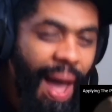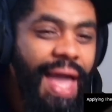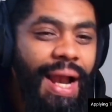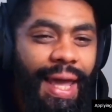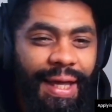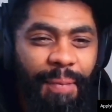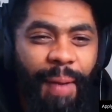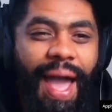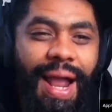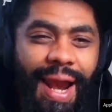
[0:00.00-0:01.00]
a liquor.
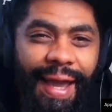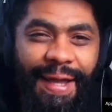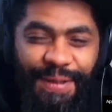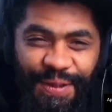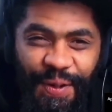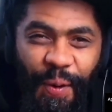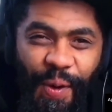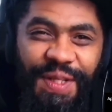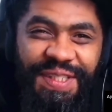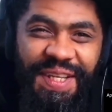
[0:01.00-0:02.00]
This is a
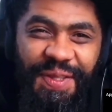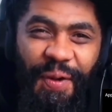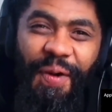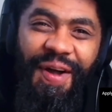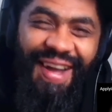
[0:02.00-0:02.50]
once a thing.